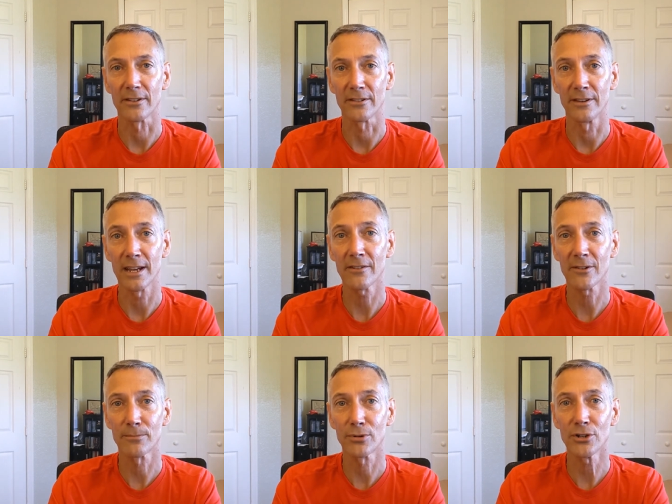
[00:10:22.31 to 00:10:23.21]
they have a
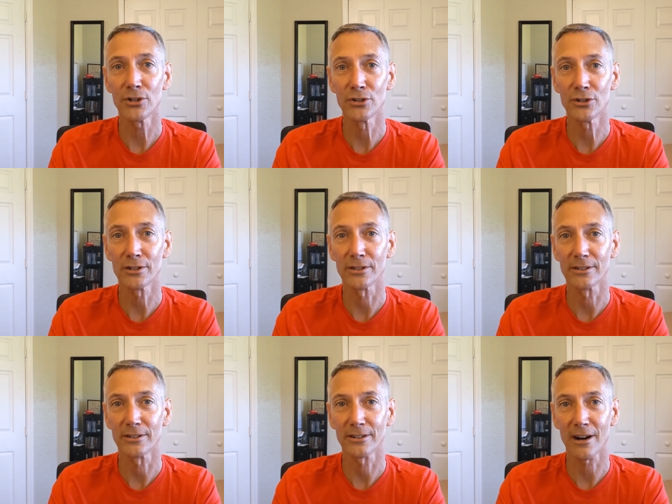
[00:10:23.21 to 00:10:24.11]
pretty good
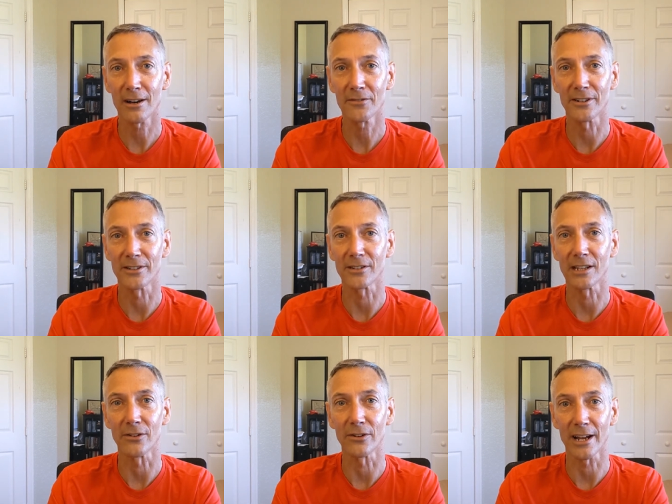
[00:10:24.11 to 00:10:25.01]
confidence
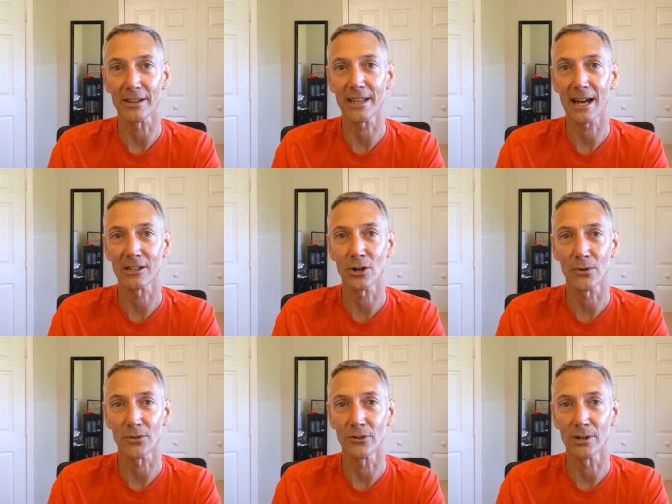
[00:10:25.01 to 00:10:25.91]
level that that loan
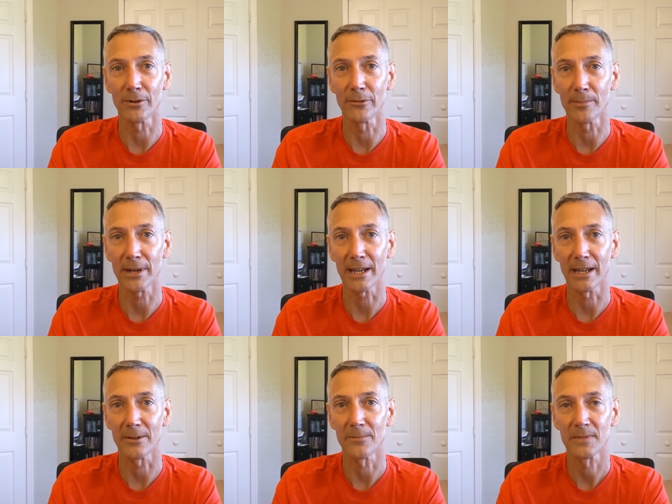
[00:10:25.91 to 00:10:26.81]
is going to be repaid.